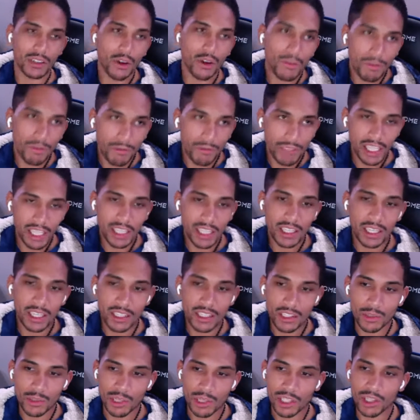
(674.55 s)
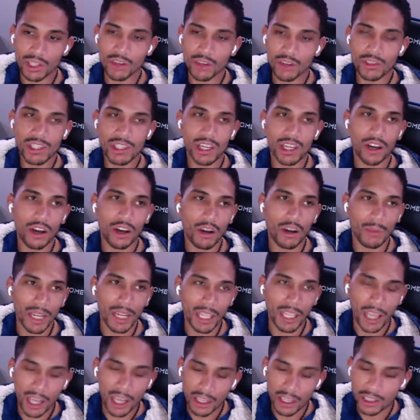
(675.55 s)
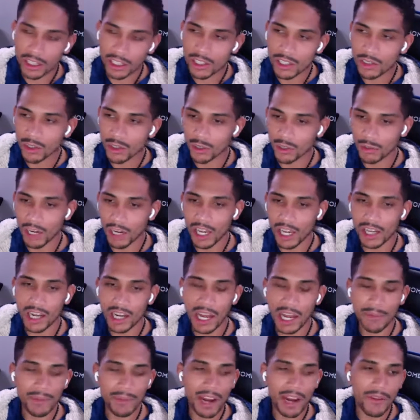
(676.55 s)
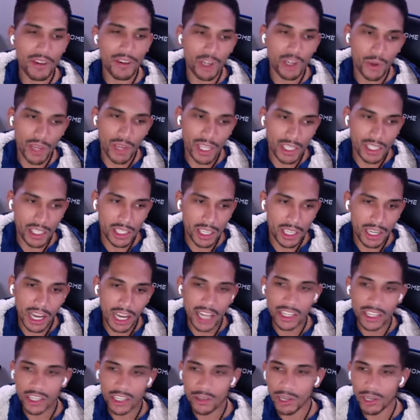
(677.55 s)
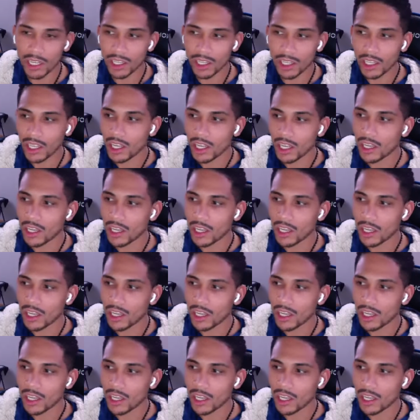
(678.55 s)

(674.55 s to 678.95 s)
Don't feed into it. Don't say, oh my God, they're so right. I'm never doing this again. I knew it.